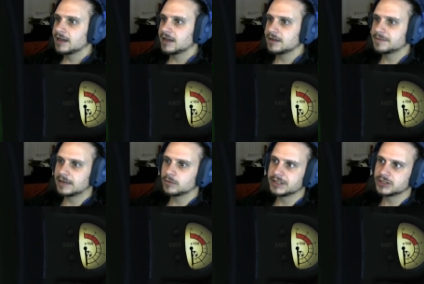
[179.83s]
How
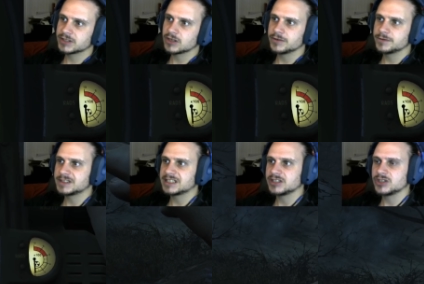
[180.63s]
about we just go
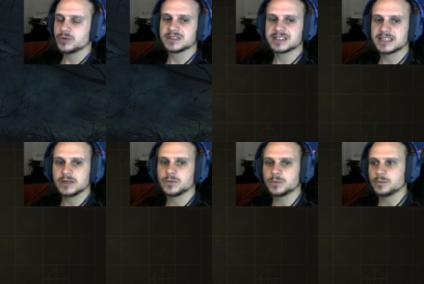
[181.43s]
visit you and
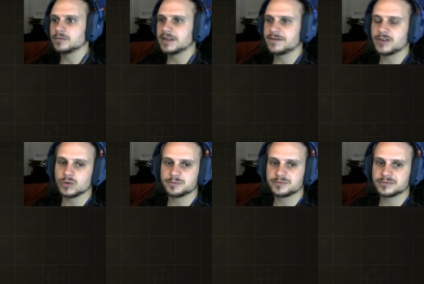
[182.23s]
see if
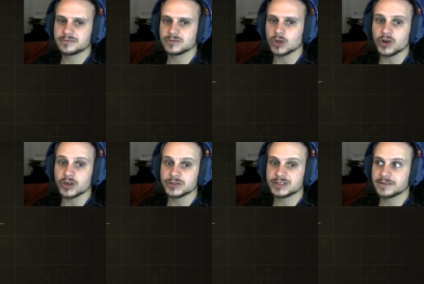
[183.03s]
your
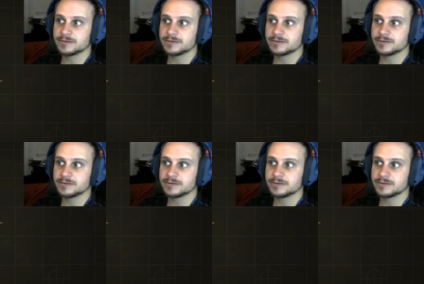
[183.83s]
doggos have